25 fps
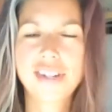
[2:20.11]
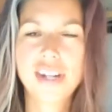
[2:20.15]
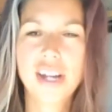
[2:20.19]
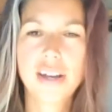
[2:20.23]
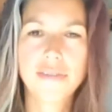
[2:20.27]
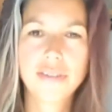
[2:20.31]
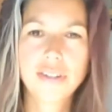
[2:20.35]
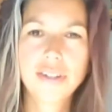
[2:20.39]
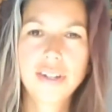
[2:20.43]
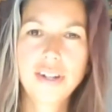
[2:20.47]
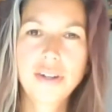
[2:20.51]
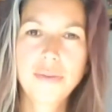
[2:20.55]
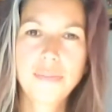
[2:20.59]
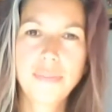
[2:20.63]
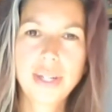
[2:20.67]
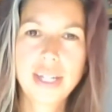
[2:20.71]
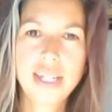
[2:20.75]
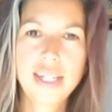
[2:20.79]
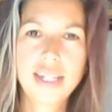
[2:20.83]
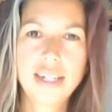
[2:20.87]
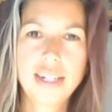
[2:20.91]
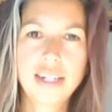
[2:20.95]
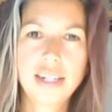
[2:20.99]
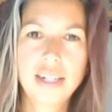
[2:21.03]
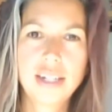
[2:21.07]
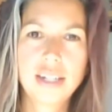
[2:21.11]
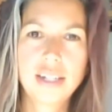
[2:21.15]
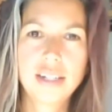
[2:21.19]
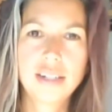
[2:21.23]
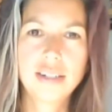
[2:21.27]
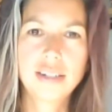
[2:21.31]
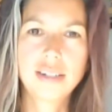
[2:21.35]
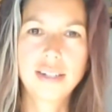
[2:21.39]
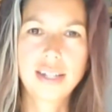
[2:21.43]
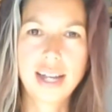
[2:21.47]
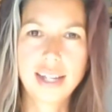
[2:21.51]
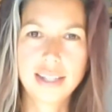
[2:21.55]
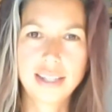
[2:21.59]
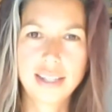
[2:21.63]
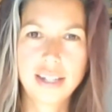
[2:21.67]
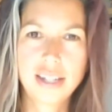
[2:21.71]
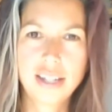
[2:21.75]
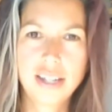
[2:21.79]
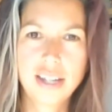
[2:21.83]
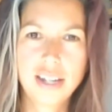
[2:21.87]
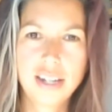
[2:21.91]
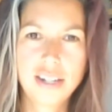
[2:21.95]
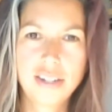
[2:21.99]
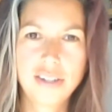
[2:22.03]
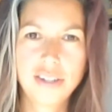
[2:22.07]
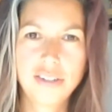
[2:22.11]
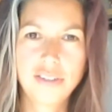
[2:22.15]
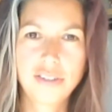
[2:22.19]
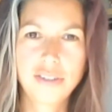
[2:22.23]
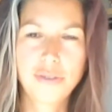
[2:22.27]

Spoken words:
never been tested